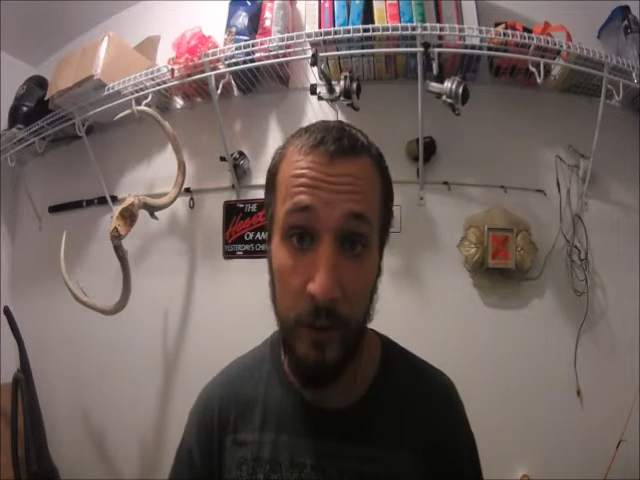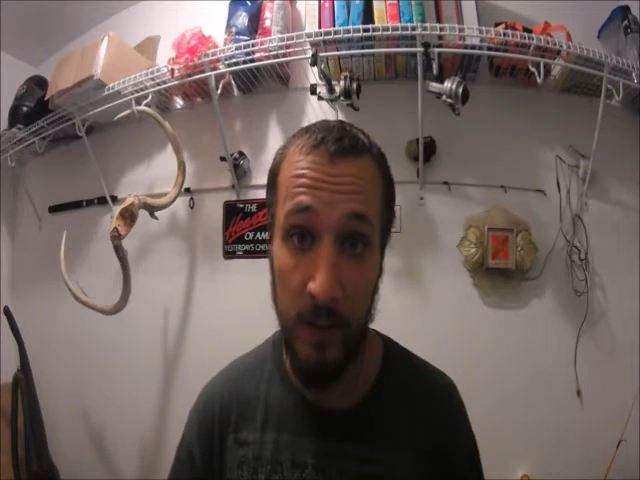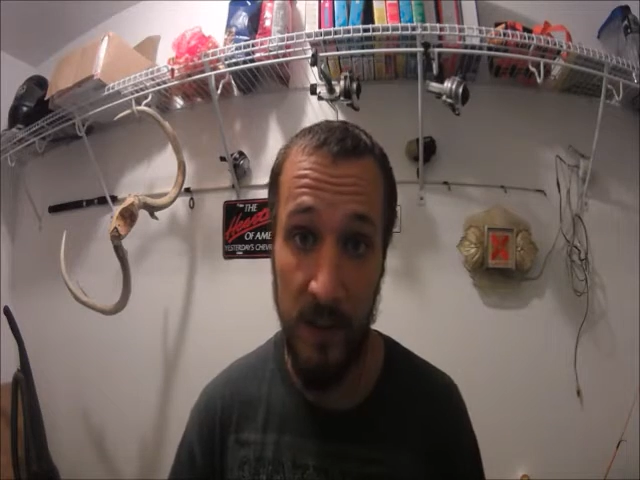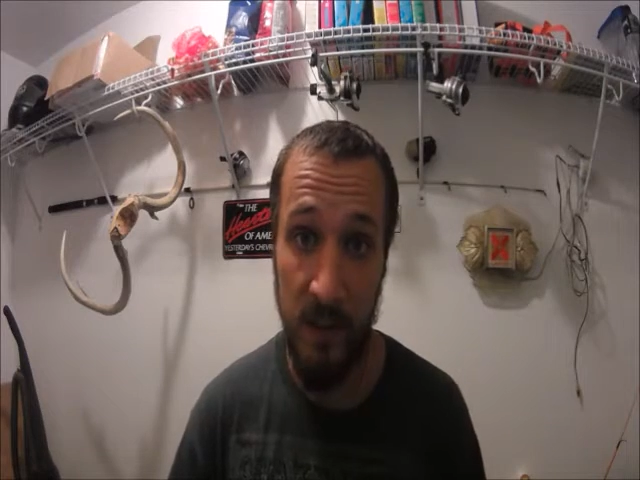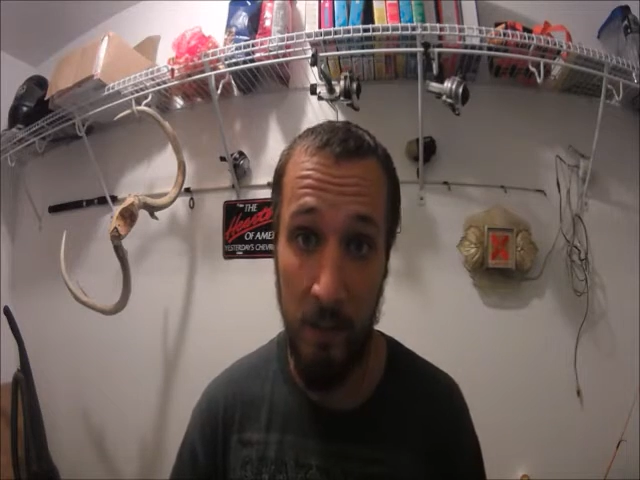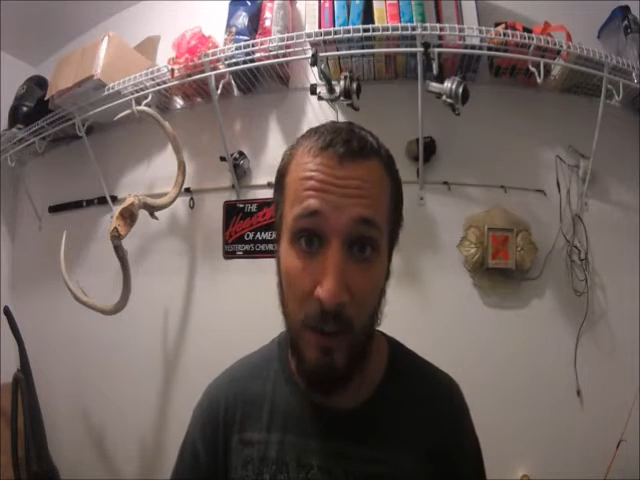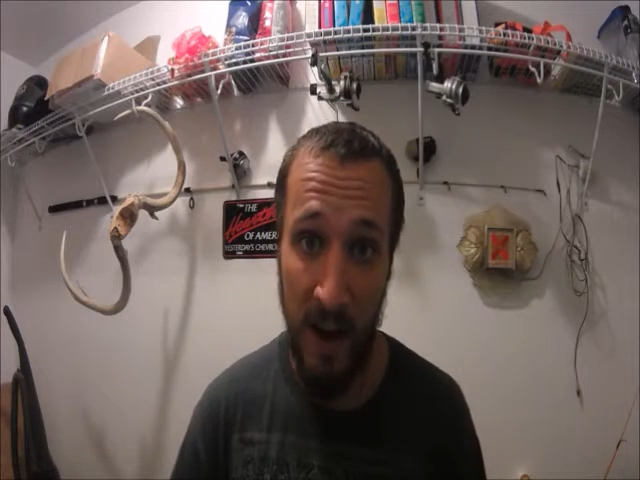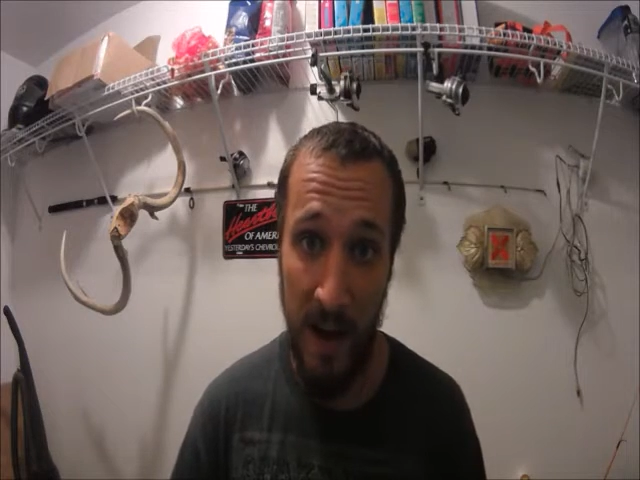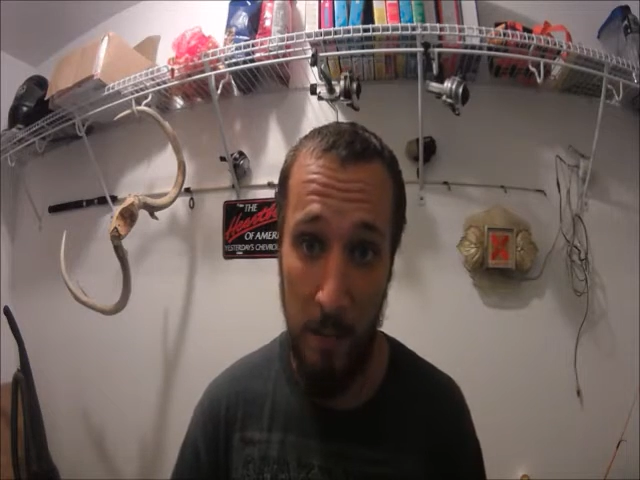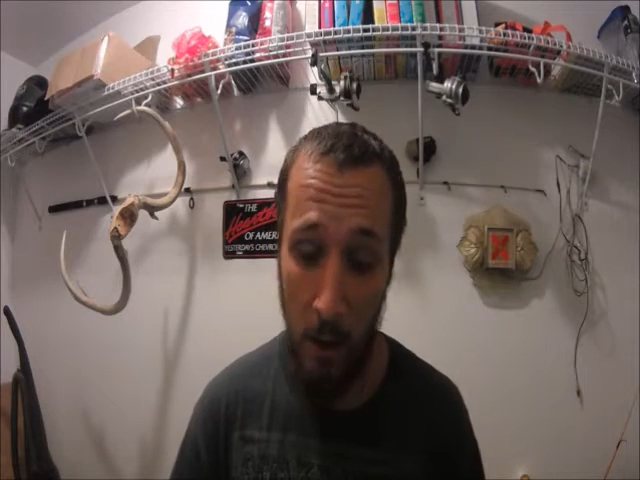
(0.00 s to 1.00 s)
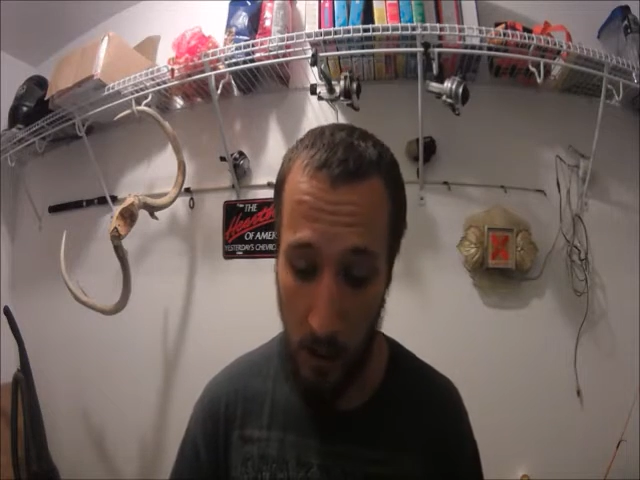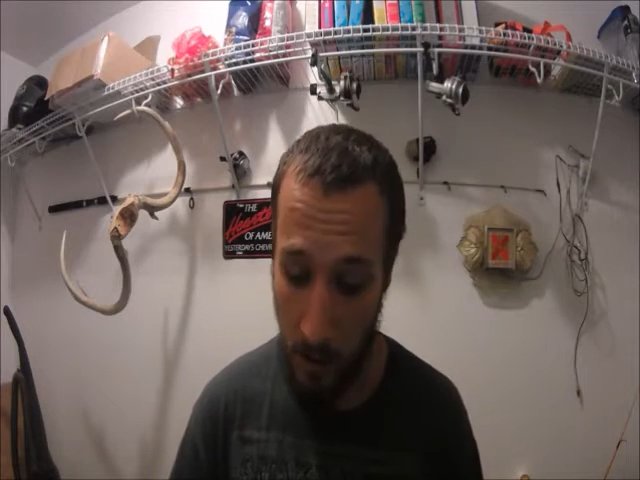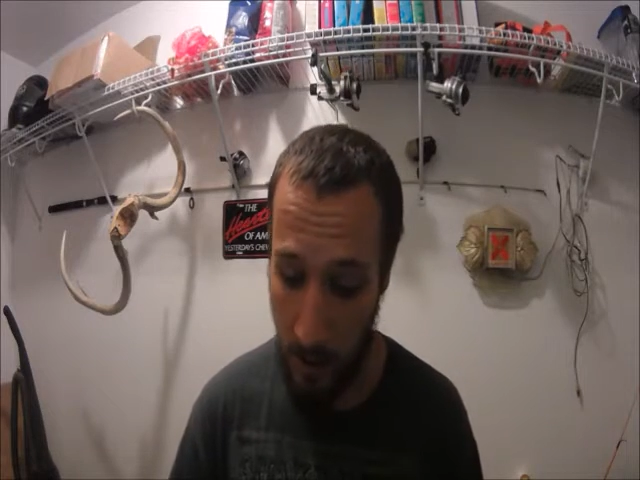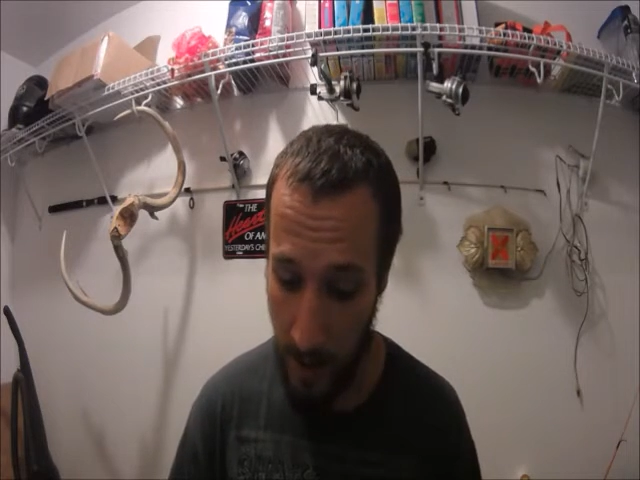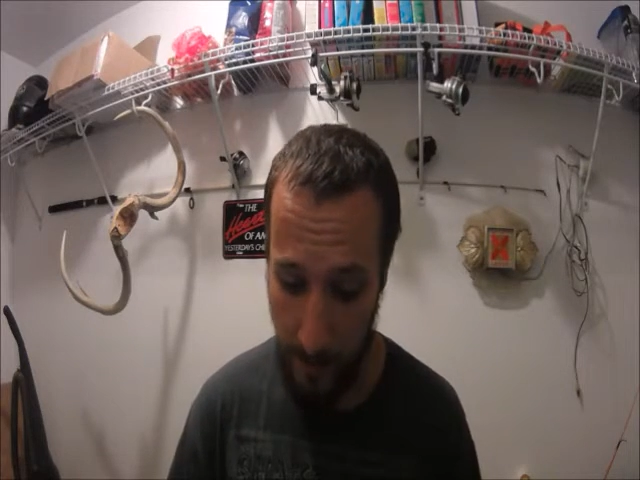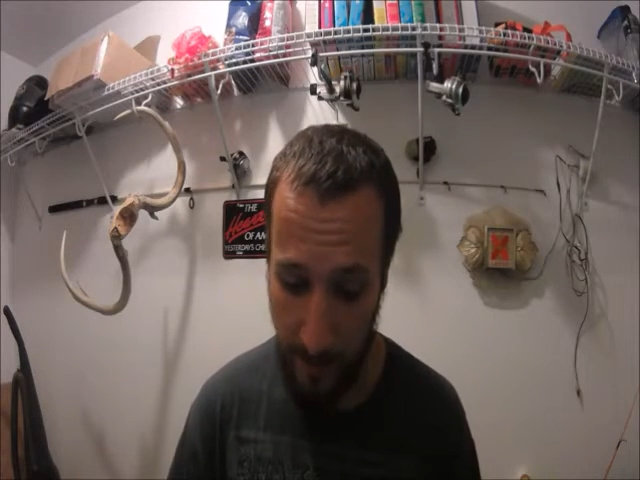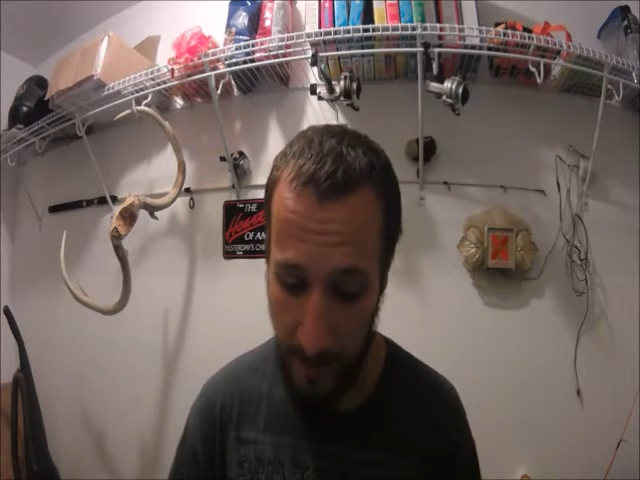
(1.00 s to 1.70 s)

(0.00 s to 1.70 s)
is the Brainy Bugger. I mean,